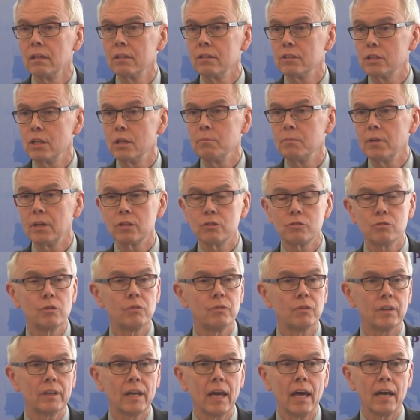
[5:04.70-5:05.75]
the same thing is true
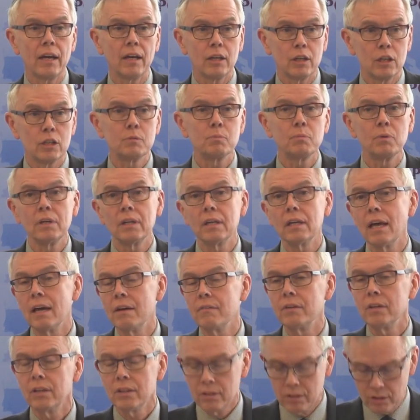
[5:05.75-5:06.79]
for Canada. It's pretty
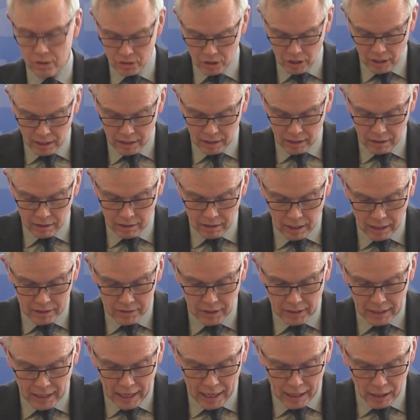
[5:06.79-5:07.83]
evident that China
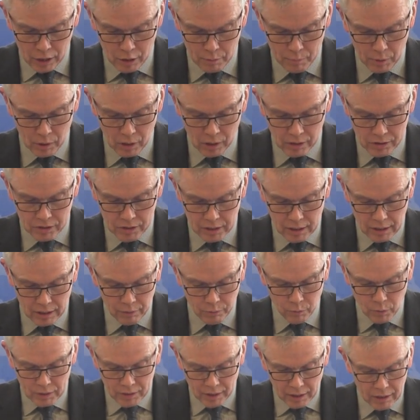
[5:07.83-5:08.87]
has a Canada policy.
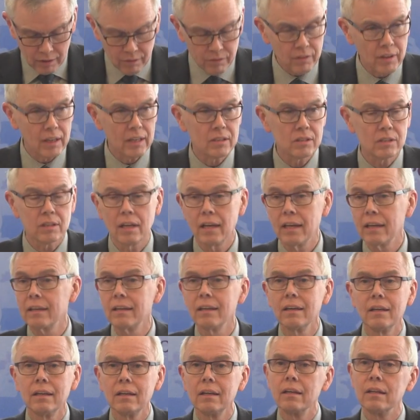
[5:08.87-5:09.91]
And if we think of things
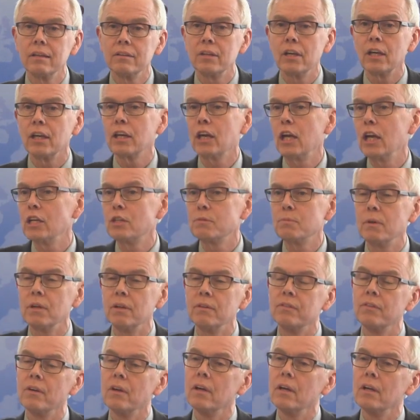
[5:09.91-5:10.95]
like the
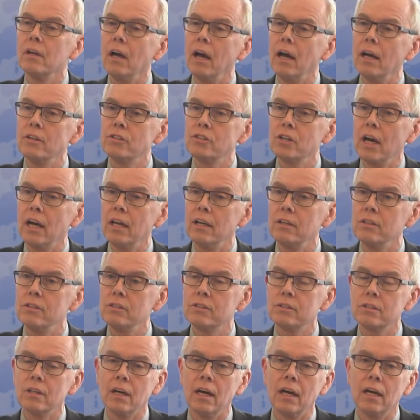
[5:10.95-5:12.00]
engagement of uh,
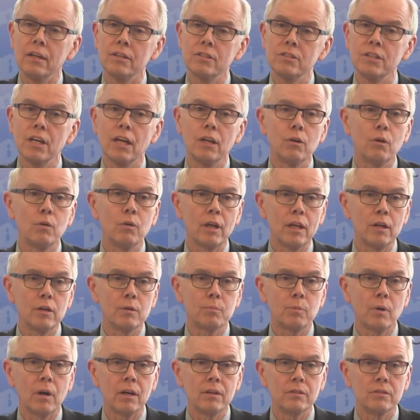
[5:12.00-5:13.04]
China's uh, state owned
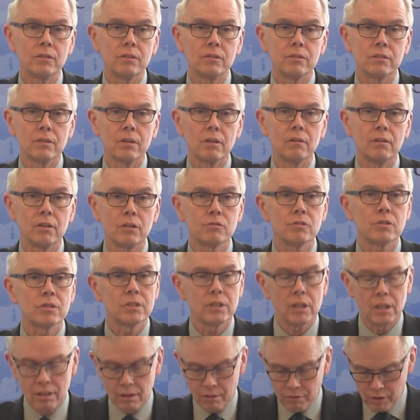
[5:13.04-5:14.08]
enterprises, their
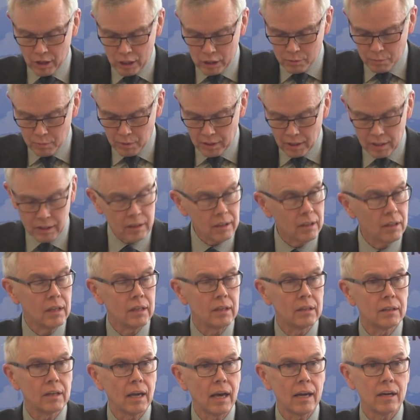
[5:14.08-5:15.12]
interest in investment in,
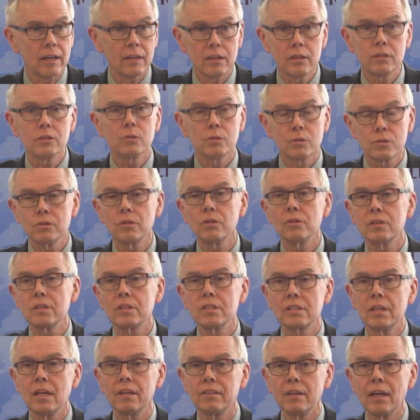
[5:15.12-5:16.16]
in Canada, to a certain
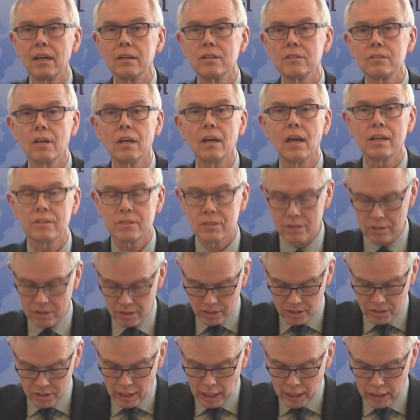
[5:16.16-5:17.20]
extent, that is, it has
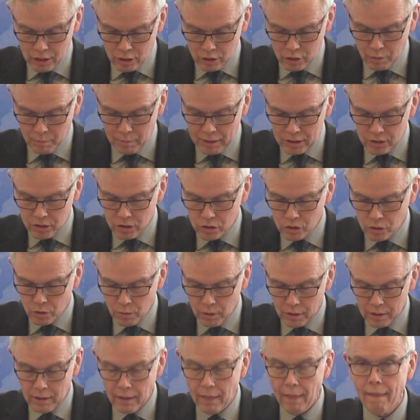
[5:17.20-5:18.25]
a state dimension
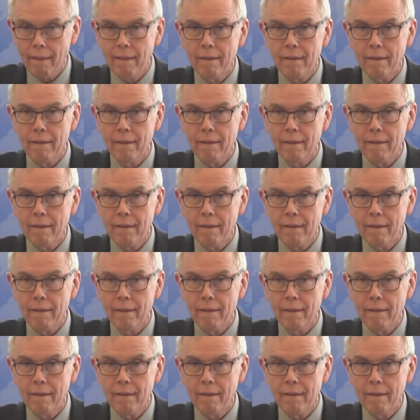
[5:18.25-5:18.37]
to it.